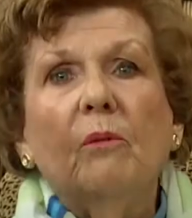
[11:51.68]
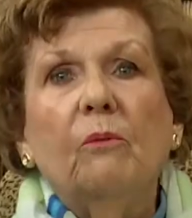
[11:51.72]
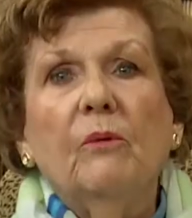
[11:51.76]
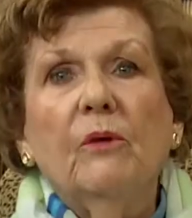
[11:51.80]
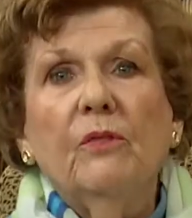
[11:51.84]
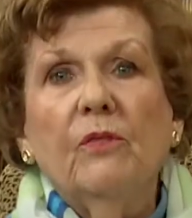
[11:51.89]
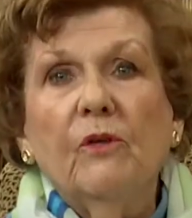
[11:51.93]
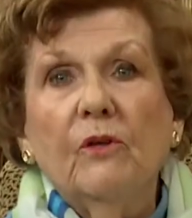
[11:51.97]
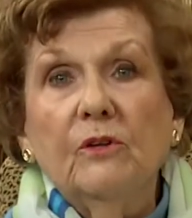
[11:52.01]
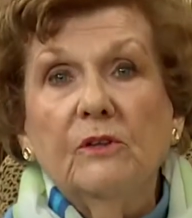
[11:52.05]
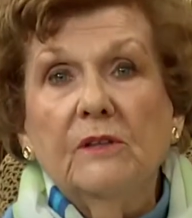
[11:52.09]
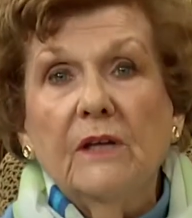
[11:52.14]

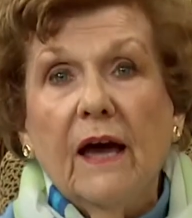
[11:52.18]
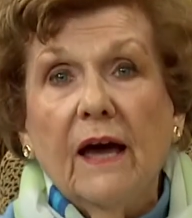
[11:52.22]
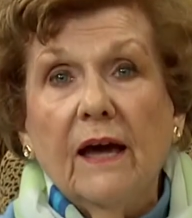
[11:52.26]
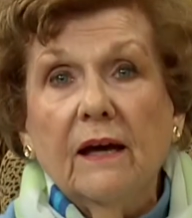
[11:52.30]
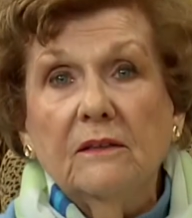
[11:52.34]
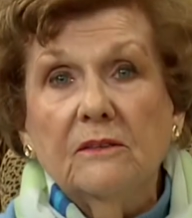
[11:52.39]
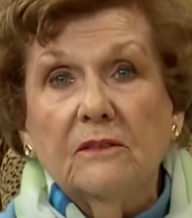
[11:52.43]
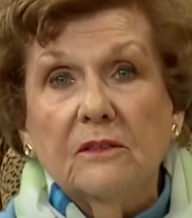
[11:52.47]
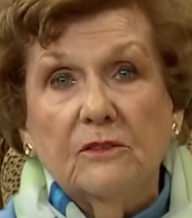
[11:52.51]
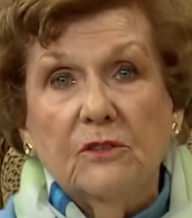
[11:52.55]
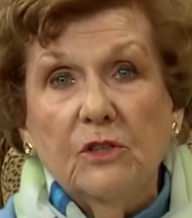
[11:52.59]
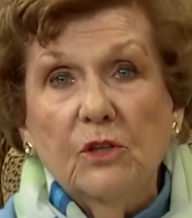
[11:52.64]
with your
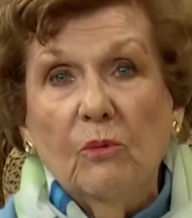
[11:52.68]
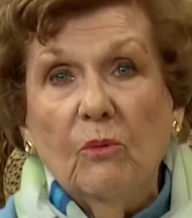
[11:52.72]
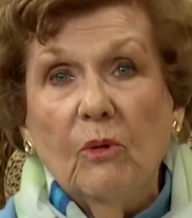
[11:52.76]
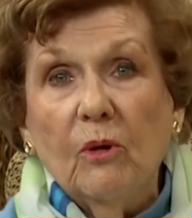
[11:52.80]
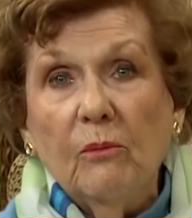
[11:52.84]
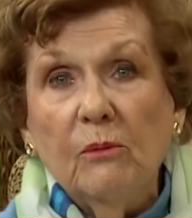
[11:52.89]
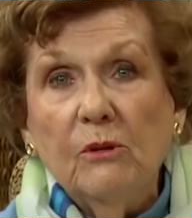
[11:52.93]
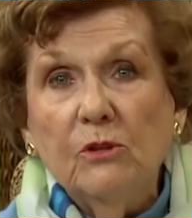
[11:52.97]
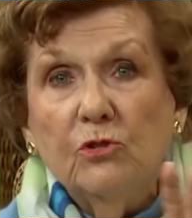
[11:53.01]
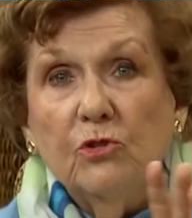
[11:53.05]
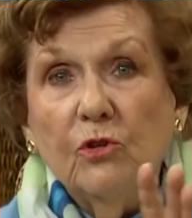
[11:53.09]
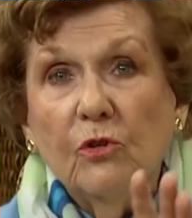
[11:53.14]
taxes, yep. you want
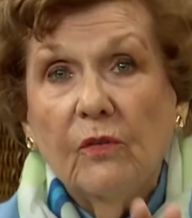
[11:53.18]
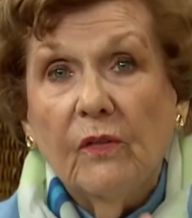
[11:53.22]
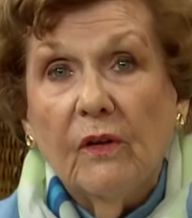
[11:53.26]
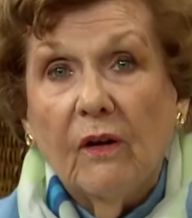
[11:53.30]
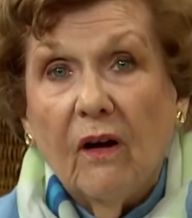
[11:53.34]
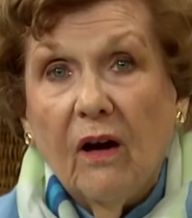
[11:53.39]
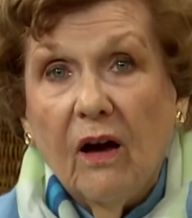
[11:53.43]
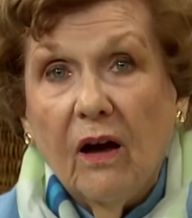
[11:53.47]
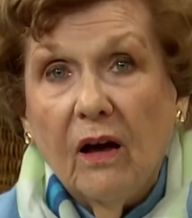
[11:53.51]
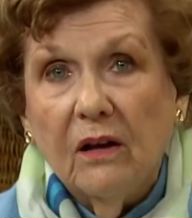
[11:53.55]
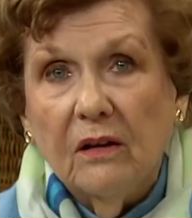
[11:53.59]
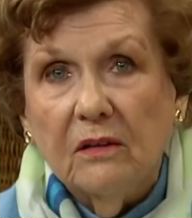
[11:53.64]
to be sure they're
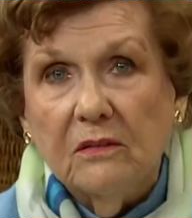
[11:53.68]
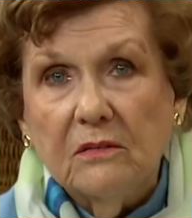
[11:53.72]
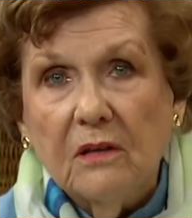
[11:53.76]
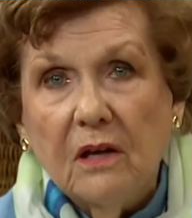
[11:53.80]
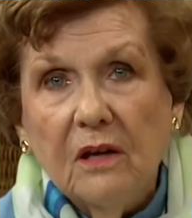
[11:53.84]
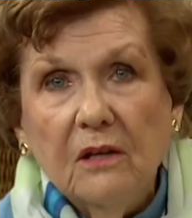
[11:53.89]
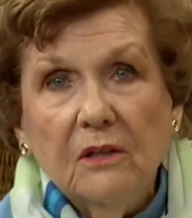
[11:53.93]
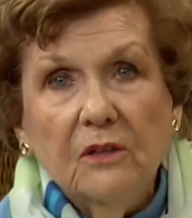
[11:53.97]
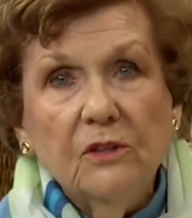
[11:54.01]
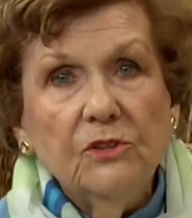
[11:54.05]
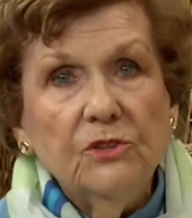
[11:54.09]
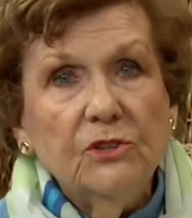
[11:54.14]
honest.
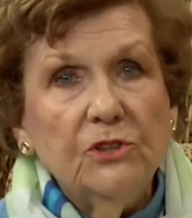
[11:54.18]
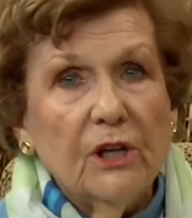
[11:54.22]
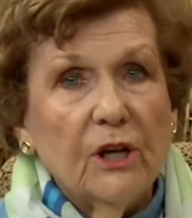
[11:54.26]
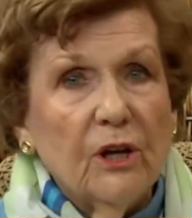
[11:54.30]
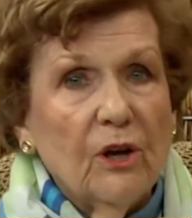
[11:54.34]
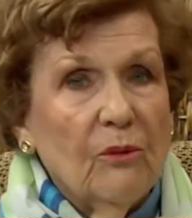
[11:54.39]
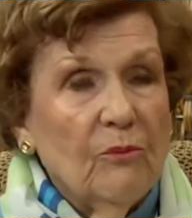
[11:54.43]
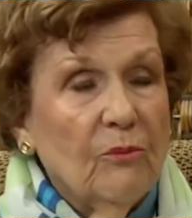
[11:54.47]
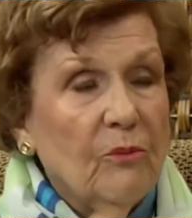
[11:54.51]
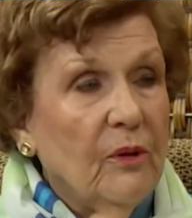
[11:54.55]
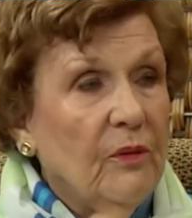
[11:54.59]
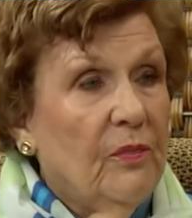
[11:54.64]
Check
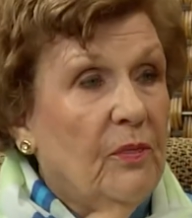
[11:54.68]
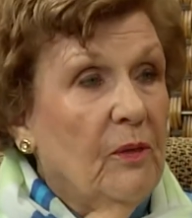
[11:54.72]
them with